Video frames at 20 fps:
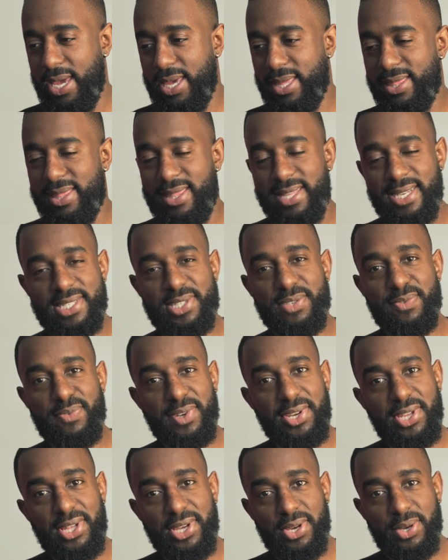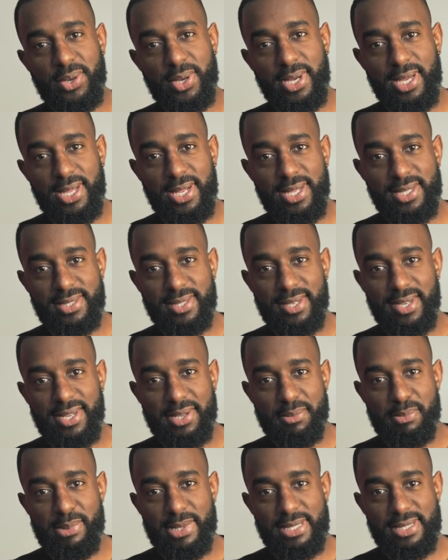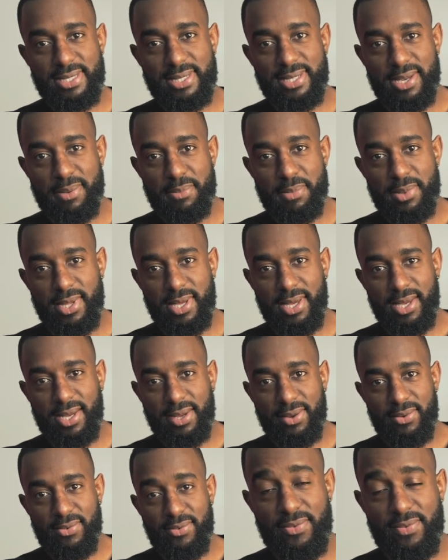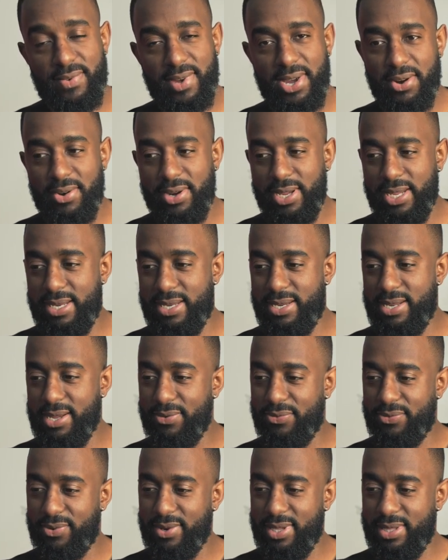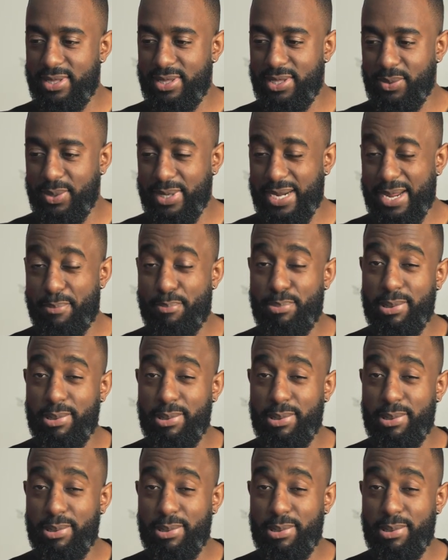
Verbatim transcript: In this video, it is gonna be something very different than what I